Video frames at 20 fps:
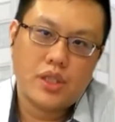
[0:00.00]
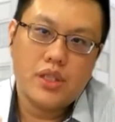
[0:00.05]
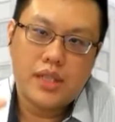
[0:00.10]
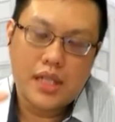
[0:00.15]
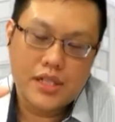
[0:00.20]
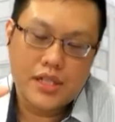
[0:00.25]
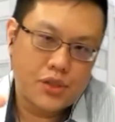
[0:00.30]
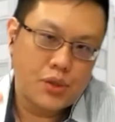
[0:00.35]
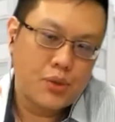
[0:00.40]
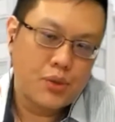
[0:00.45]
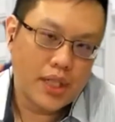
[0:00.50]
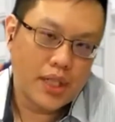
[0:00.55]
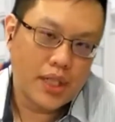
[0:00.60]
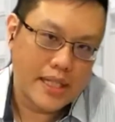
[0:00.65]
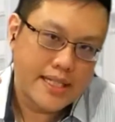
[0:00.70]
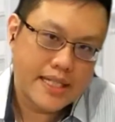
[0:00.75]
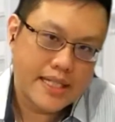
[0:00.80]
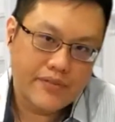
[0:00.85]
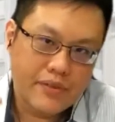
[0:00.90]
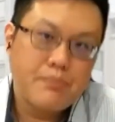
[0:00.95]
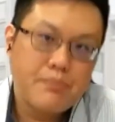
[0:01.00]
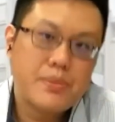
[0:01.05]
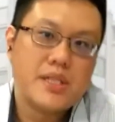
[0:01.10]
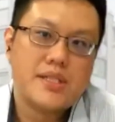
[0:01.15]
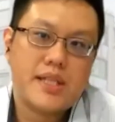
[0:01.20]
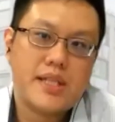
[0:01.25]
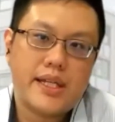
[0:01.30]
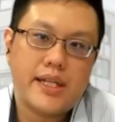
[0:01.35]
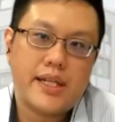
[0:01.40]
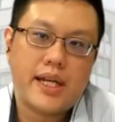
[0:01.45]
There's still
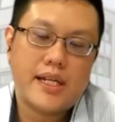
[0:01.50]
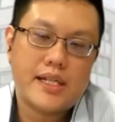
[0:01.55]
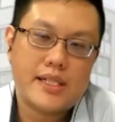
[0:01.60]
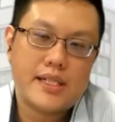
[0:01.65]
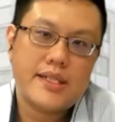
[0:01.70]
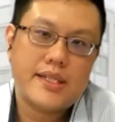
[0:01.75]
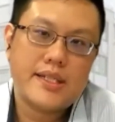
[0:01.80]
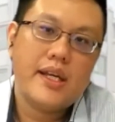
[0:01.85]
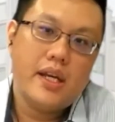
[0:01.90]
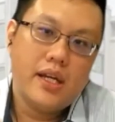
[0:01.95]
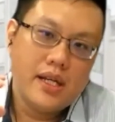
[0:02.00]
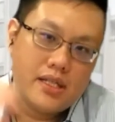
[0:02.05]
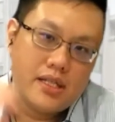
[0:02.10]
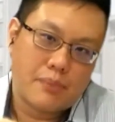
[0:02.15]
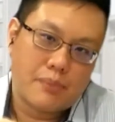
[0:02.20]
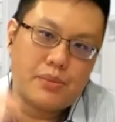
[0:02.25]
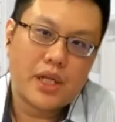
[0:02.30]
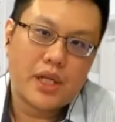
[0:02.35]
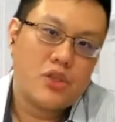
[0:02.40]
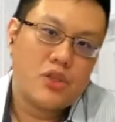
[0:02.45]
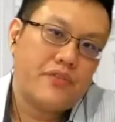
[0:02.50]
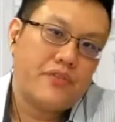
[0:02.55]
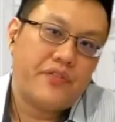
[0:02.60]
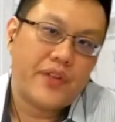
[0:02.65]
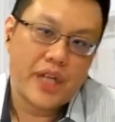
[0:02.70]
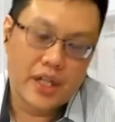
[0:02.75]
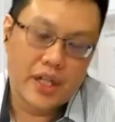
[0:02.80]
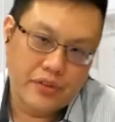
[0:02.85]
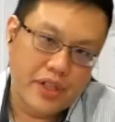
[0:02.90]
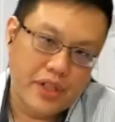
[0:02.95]
37% that is subject to the
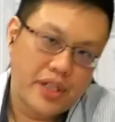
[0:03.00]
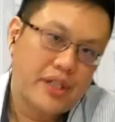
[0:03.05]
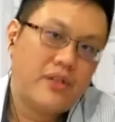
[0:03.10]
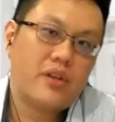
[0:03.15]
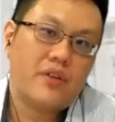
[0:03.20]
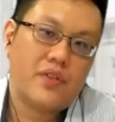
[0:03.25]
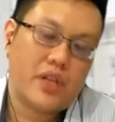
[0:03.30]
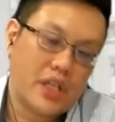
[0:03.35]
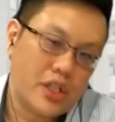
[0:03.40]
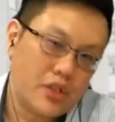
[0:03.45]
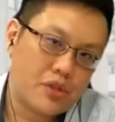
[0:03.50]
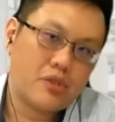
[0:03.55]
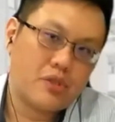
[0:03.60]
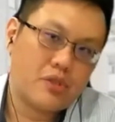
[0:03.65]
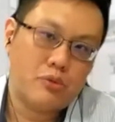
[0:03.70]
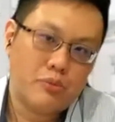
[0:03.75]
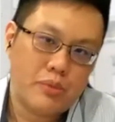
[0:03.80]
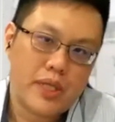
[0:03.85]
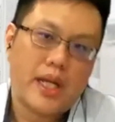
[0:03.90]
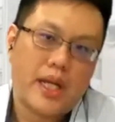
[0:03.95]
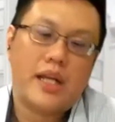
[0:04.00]
vagaries of the interest rate movement.